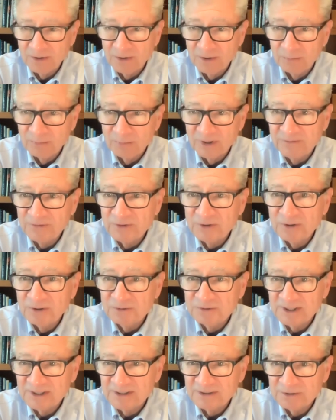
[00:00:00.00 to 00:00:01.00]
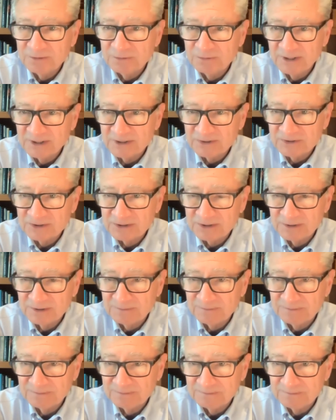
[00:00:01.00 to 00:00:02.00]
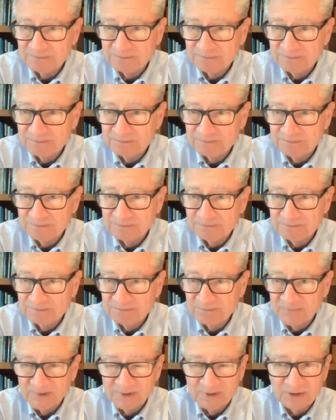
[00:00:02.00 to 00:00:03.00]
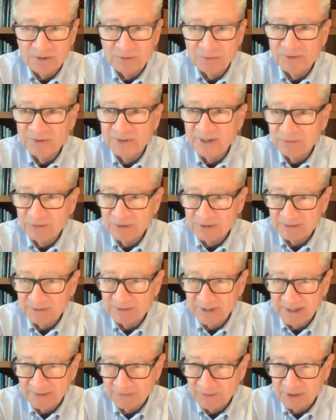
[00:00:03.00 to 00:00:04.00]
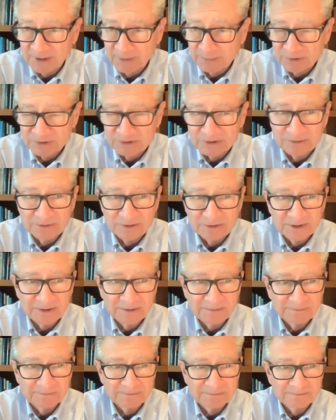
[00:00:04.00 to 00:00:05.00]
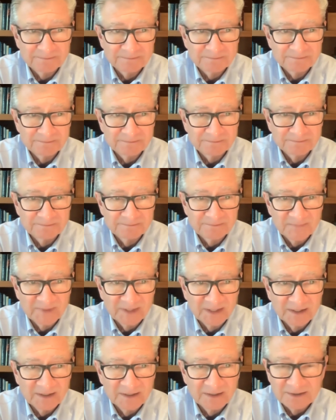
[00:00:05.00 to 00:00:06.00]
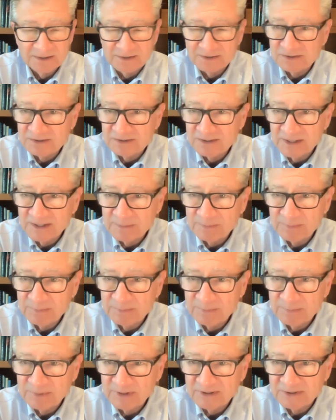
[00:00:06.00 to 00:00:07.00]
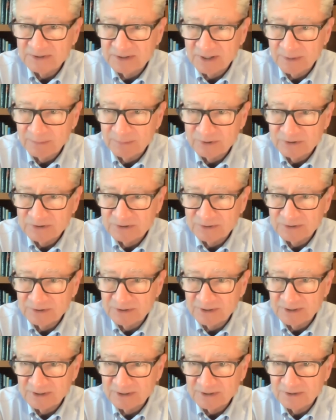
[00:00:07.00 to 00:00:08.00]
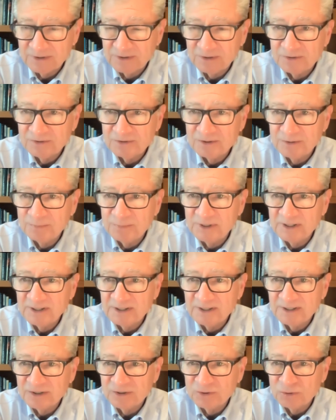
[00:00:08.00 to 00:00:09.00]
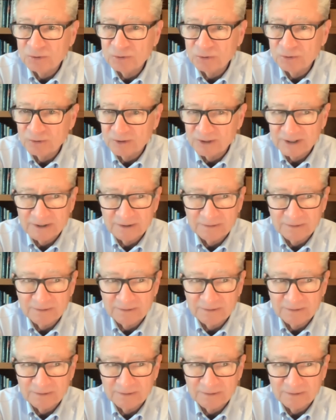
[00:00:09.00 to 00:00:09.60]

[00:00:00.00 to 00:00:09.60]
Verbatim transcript: But if you don't take the risk, you will never have an opportunity. Sleep is an opportunity to be in early.